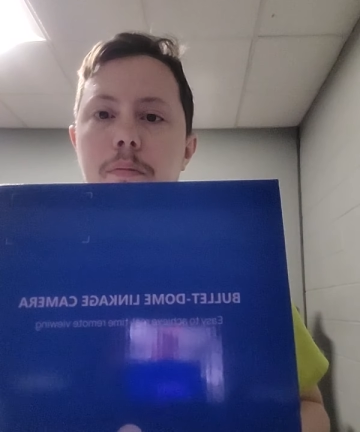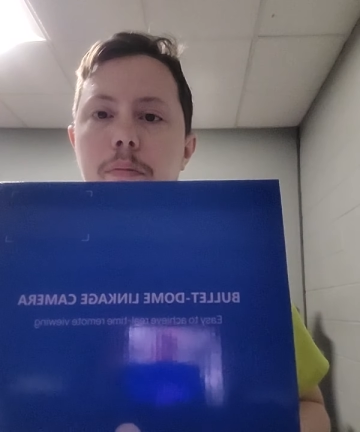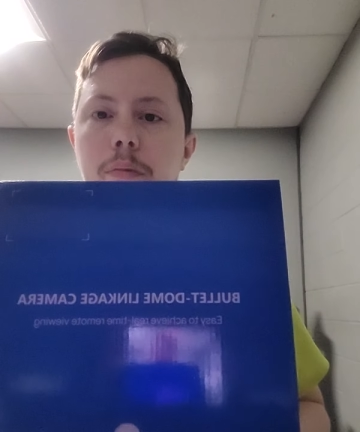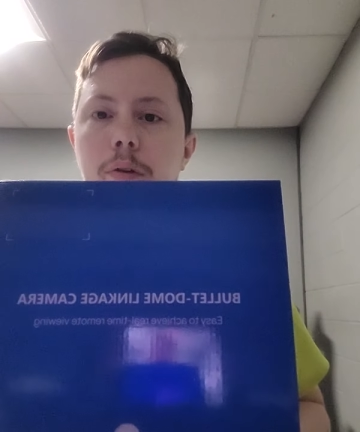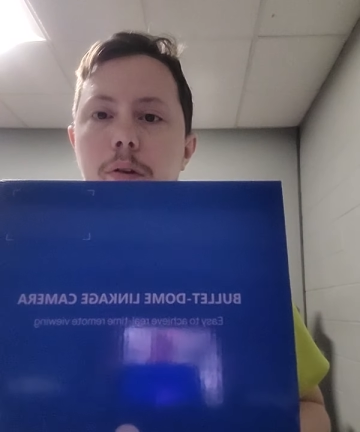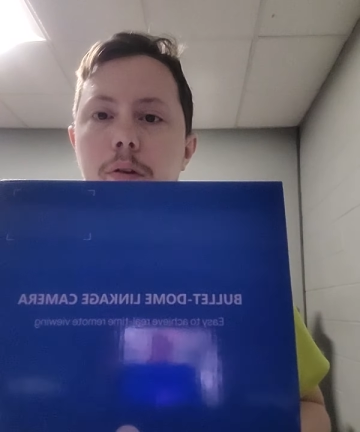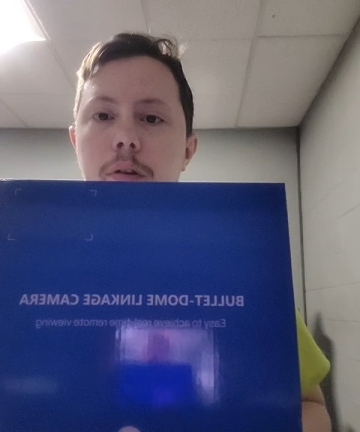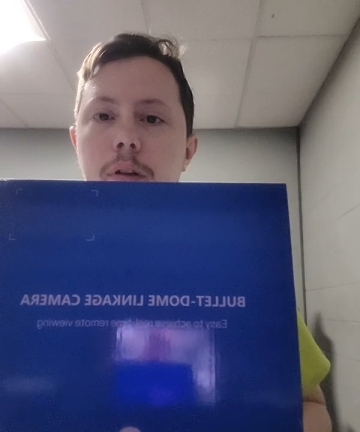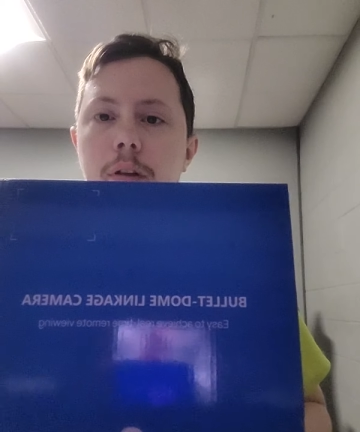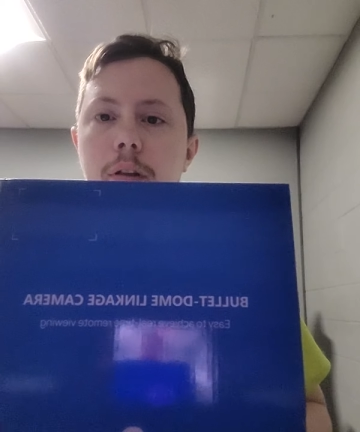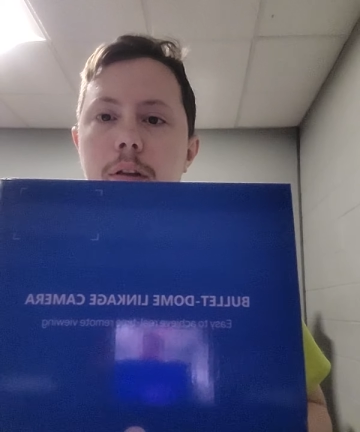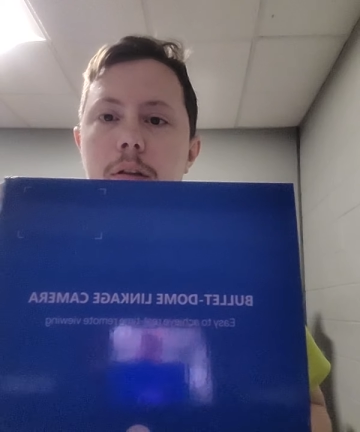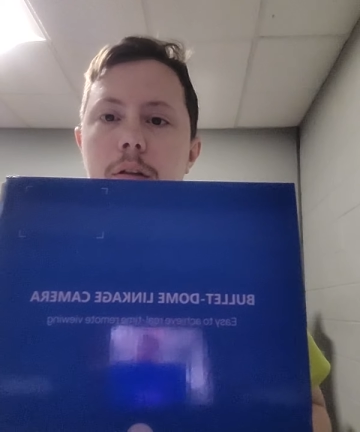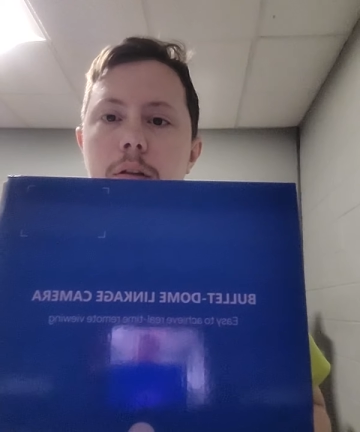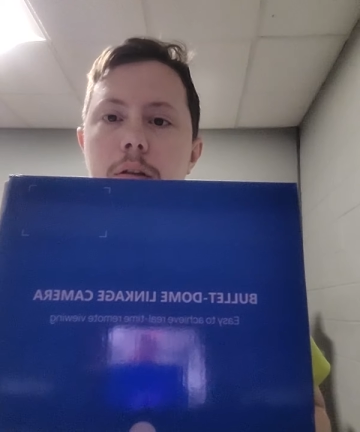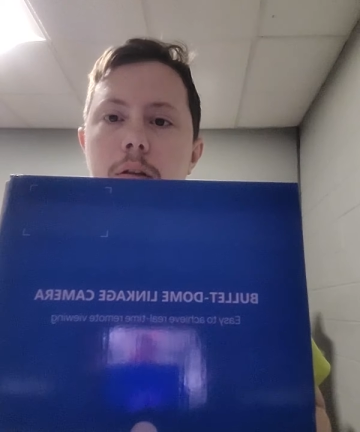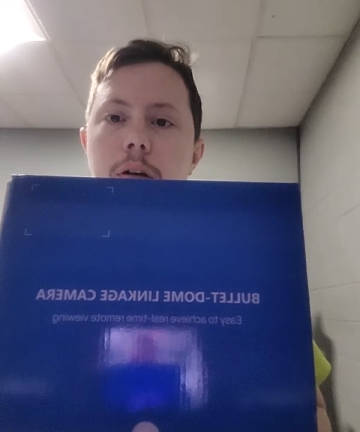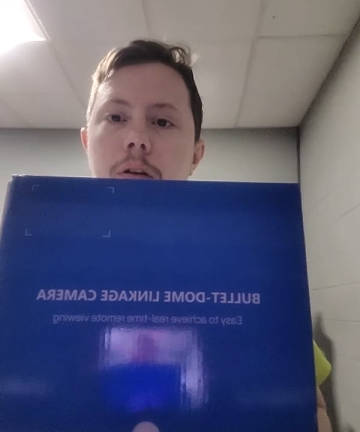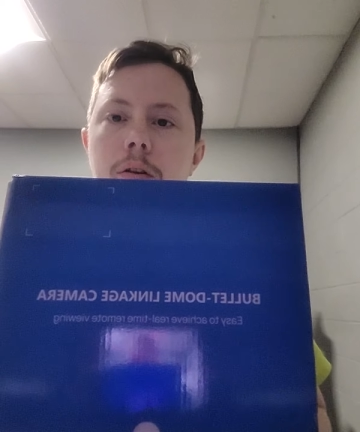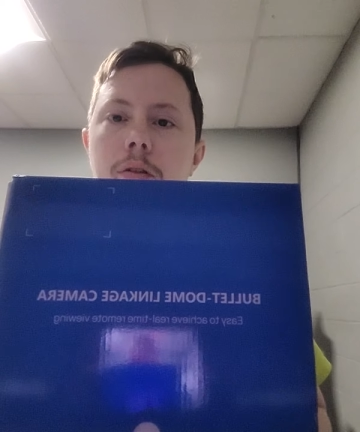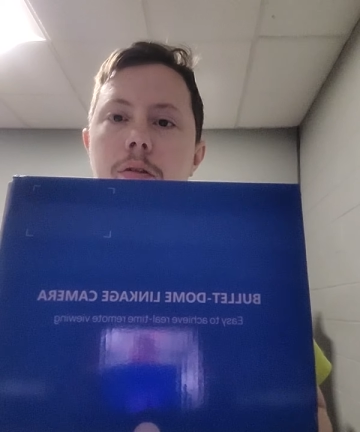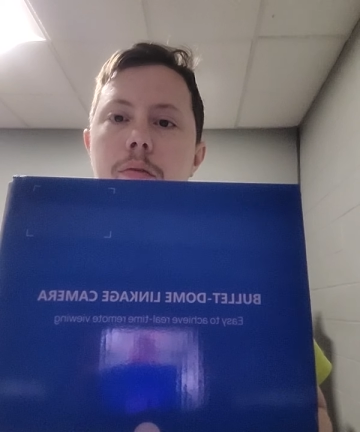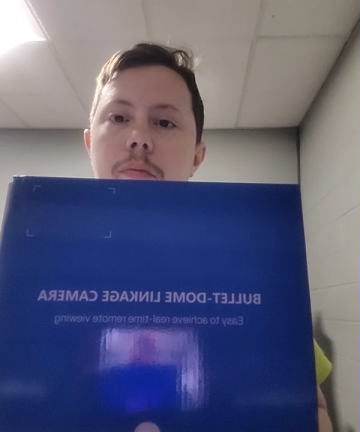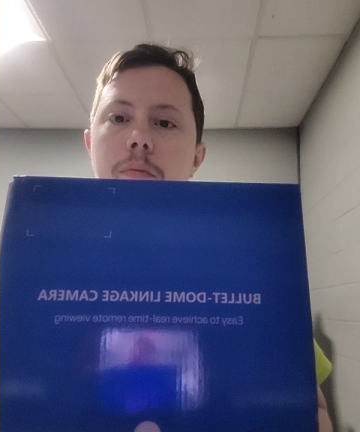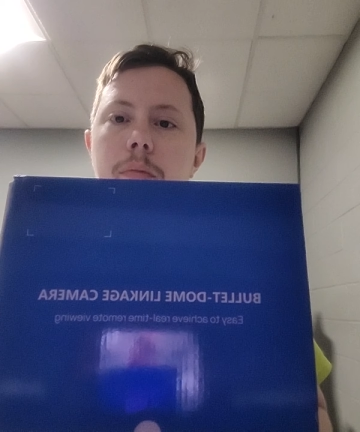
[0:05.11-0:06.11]
bullet
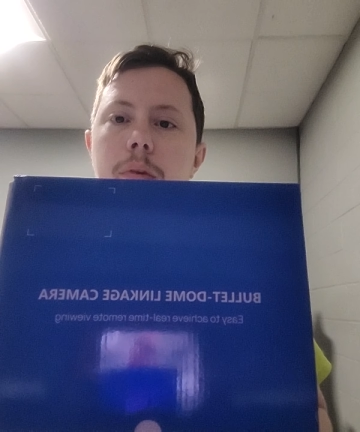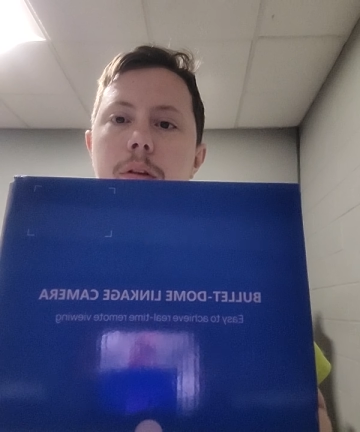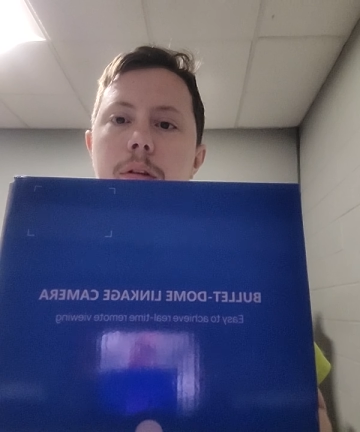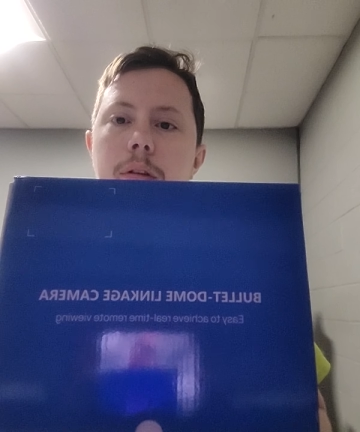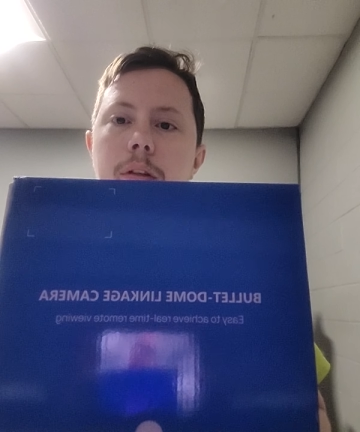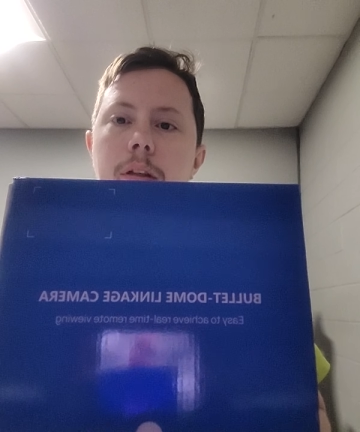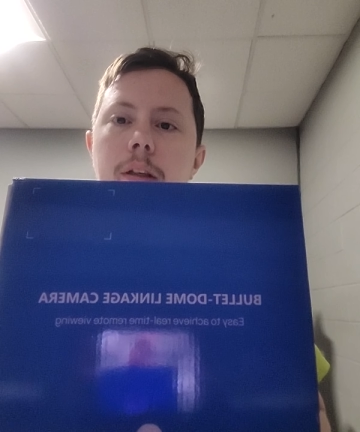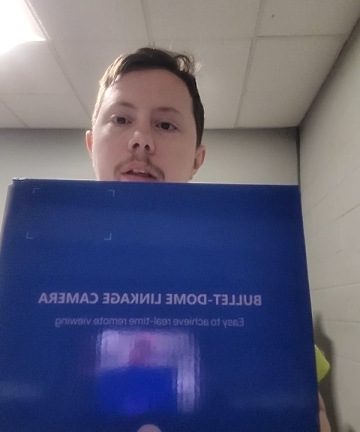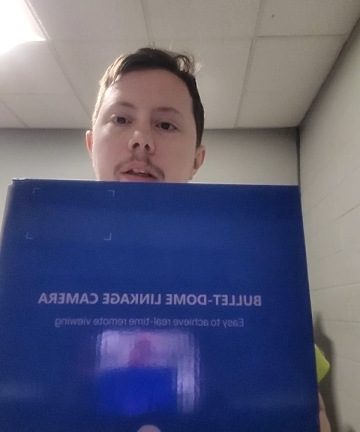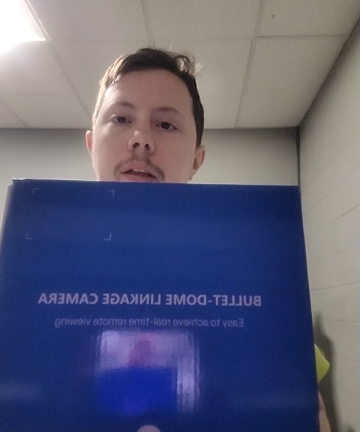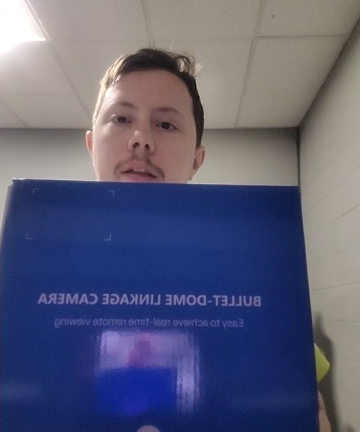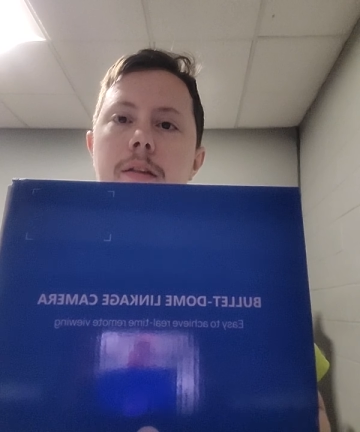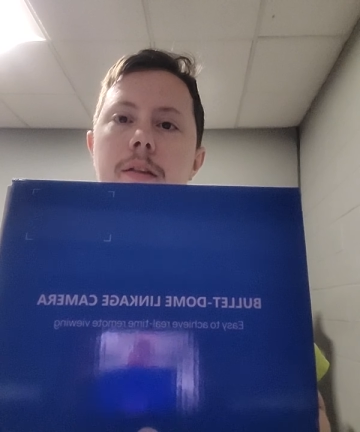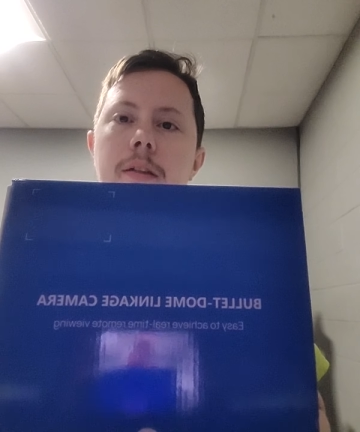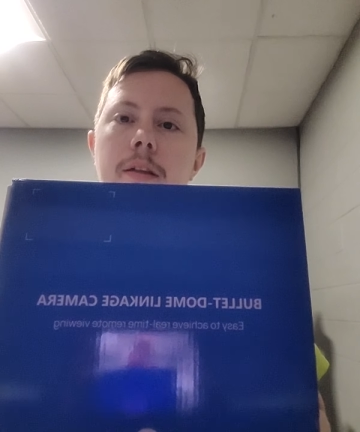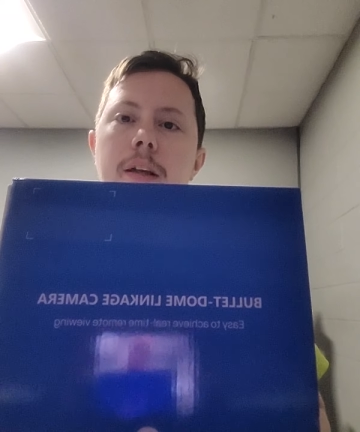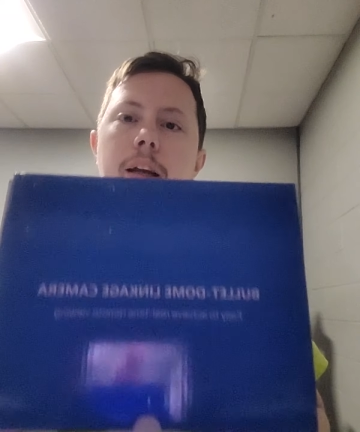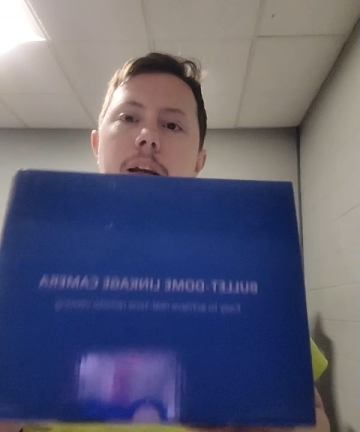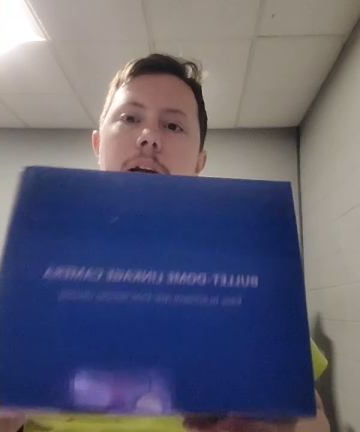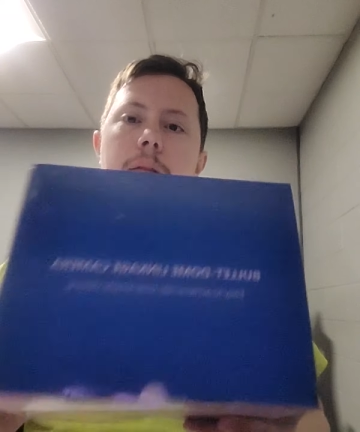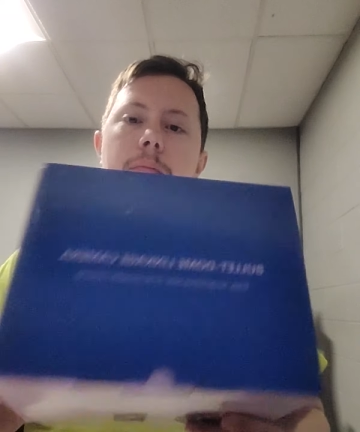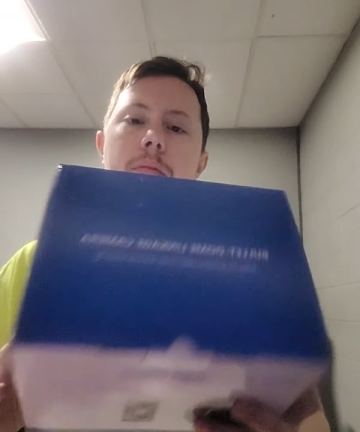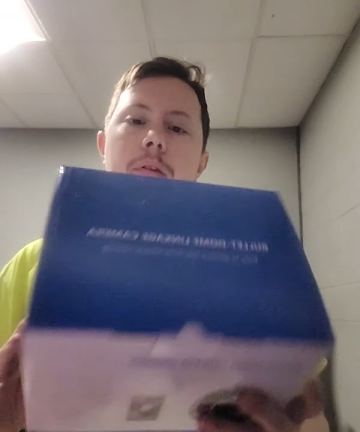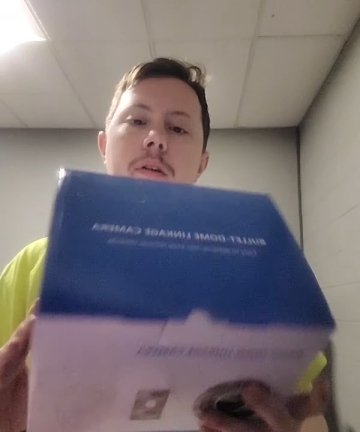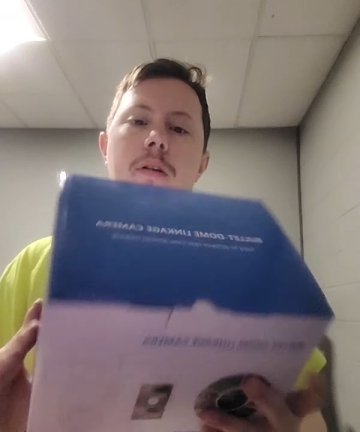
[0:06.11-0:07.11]
dome linkage
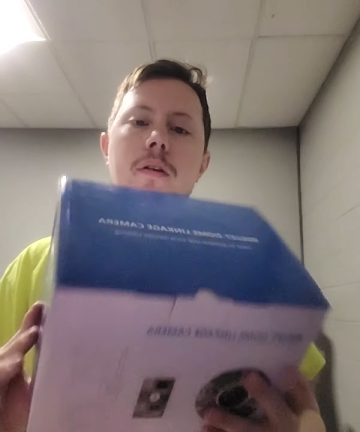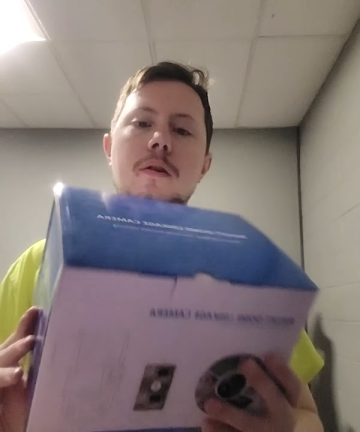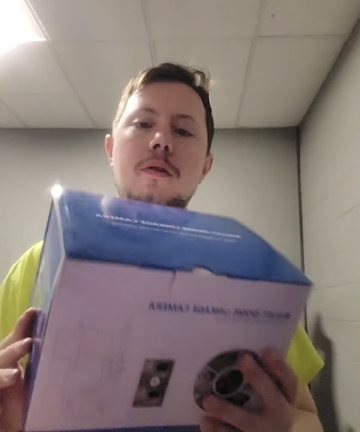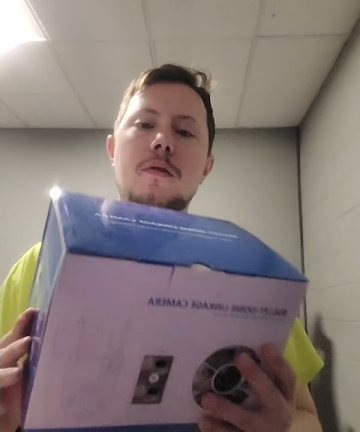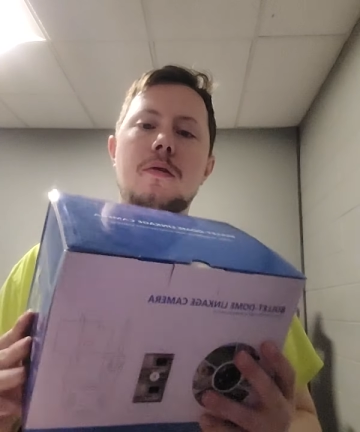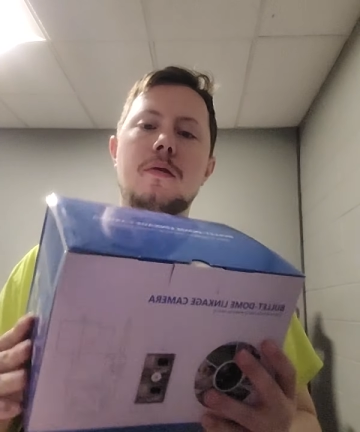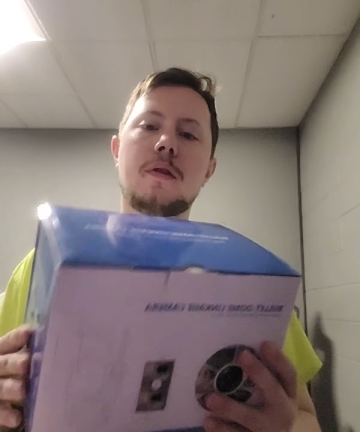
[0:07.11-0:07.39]
camera,